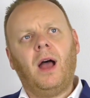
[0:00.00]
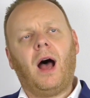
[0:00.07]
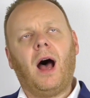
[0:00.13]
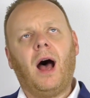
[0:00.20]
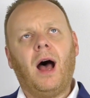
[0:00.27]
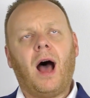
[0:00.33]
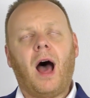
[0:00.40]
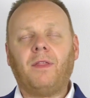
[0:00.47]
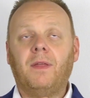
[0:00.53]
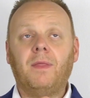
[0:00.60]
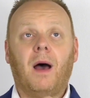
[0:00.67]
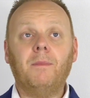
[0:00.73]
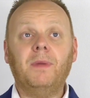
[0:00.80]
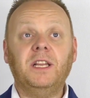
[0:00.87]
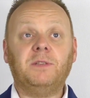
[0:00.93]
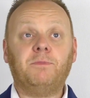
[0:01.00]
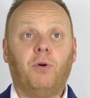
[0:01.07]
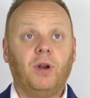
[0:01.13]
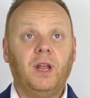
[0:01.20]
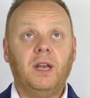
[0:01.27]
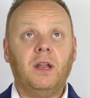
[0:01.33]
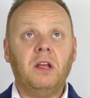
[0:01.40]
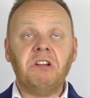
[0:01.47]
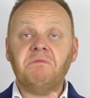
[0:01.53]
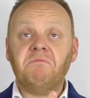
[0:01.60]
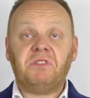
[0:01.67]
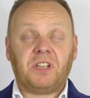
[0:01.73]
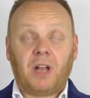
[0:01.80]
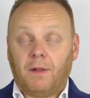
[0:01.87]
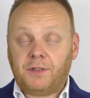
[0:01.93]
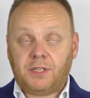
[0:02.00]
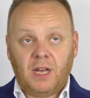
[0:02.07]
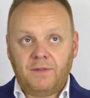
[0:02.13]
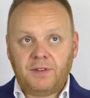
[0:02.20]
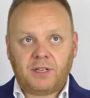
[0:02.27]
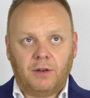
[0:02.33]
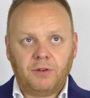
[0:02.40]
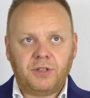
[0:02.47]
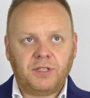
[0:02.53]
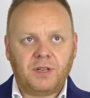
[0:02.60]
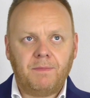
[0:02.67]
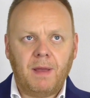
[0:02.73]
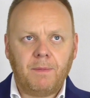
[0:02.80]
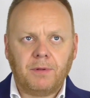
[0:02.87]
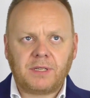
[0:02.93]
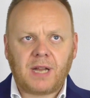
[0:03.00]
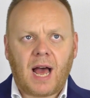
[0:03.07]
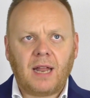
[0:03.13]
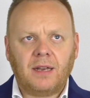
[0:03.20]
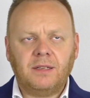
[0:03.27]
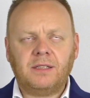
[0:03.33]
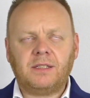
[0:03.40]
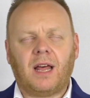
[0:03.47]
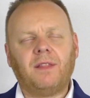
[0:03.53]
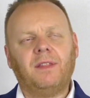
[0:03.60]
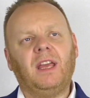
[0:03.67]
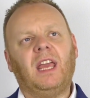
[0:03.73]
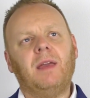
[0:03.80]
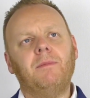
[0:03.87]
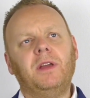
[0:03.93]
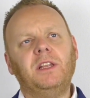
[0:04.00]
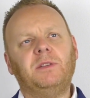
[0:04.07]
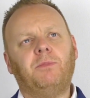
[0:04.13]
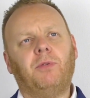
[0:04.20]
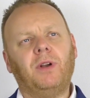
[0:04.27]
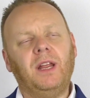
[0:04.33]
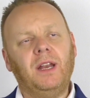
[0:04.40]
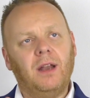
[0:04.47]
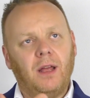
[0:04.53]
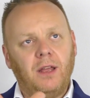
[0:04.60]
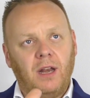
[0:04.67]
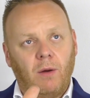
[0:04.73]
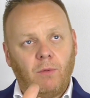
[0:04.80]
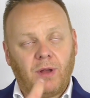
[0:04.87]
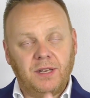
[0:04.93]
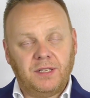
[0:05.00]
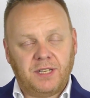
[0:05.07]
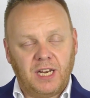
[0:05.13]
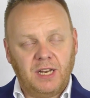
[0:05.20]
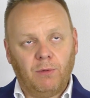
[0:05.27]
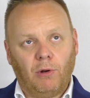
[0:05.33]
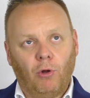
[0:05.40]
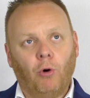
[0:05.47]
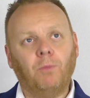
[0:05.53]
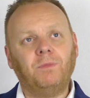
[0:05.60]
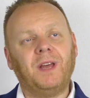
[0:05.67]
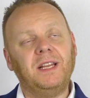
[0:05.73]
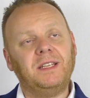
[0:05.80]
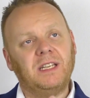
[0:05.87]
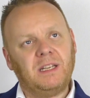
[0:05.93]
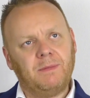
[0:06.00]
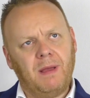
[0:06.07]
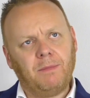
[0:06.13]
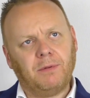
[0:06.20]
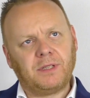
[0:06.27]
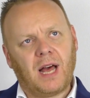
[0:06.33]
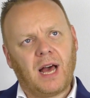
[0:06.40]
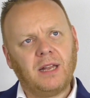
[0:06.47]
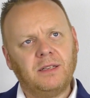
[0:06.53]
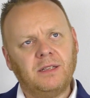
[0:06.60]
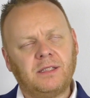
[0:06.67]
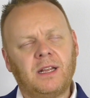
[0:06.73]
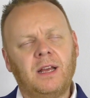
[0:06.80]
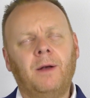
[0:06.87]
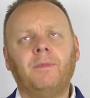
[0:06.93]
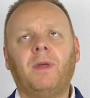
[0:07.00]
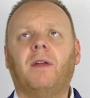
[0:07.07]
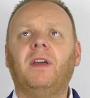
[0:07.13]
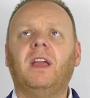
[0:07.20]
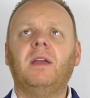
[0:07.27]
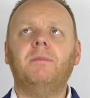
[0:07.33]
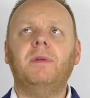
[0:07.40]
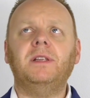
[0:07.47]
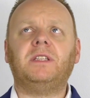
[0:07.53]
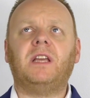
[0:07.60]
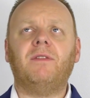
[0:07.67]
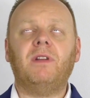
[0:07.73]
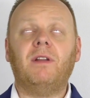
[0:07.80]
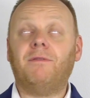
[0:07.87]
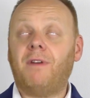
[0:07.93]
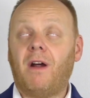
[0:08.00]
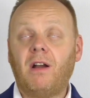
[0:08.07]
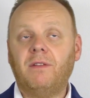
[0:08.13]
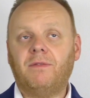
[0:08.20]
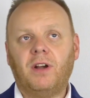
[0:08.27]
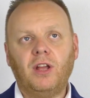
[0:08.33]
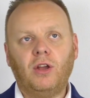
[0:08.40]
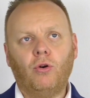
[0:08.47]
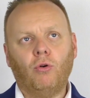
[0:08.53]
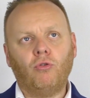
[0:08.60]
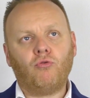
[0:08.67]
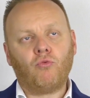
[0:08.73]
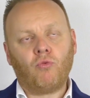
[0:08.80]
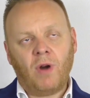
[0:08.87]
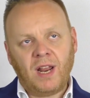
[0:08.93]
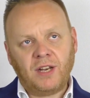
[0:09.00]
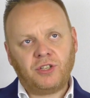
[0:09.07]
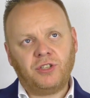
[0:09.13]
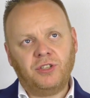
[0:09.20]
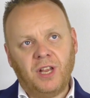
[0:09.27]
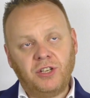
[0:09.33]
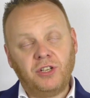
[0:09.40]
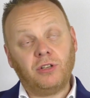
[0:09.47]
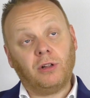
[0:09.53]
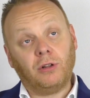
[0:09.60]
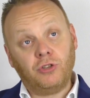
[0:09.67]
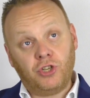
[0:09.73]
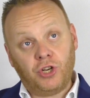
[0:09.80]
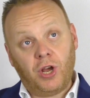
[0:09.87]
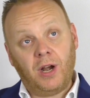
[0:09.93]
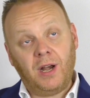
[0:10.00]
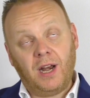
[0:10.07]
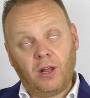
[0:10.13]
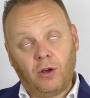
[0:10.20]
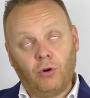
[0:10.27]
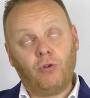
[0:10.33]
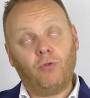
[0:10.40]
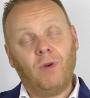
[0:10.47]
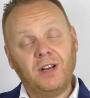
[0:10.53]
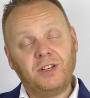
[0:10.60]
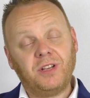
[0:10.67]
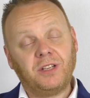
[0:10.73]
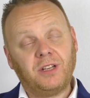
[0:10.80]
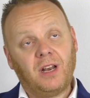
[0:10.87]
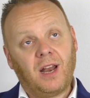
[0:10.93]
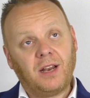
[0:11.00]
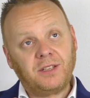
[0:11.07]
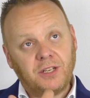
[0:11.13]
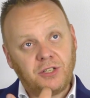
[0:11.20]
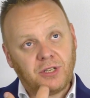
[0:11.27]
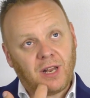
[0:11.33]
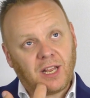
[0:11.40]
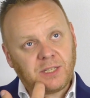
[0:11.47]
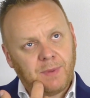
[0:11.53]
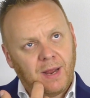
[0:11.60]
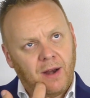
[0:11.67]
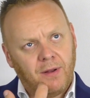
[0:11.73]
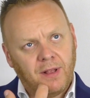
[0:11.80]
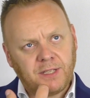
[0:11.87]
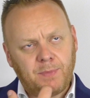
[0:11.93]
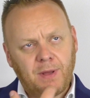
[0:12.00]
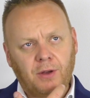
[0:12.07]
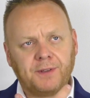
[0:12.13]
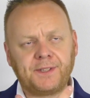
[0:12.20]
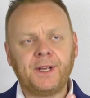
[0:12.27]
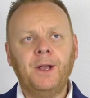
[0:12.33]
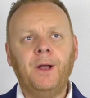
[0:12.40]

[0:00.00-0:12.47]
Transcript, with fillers: Uh, I think that means putting self-service solutions in people's hands. I think it means putting you know continual updates into people's hands. I think it means giving a very very good rich digital journey and a good rich digital experience because